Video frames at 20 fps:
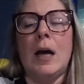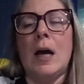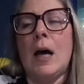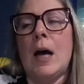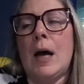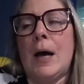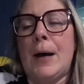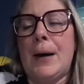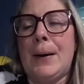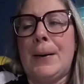
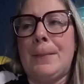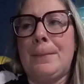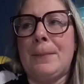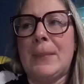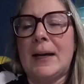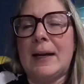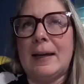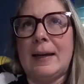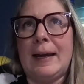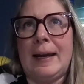um,
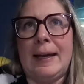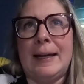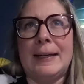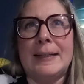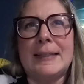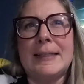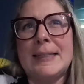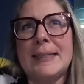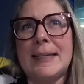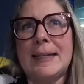
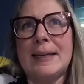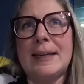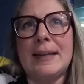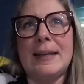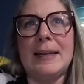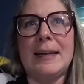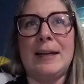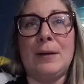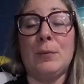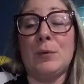and
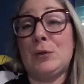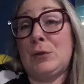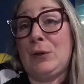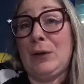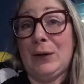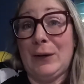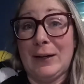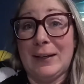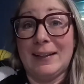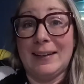it was
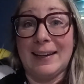good.